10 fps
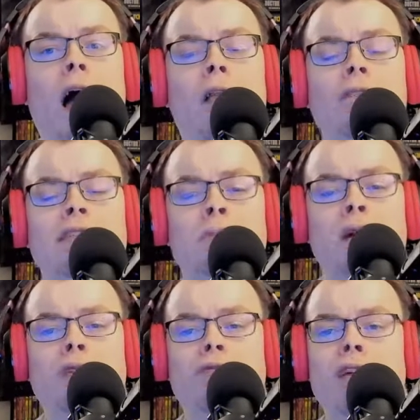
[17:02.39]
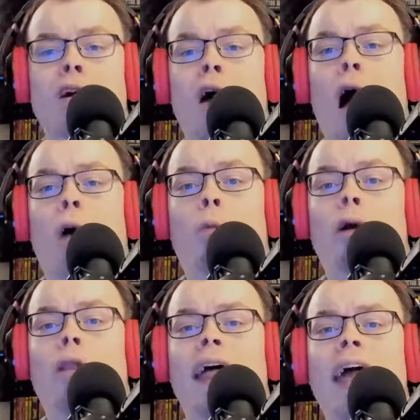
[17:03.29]
all of his moves on
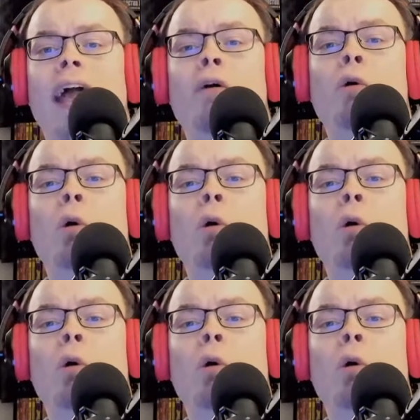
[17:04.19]
one leg,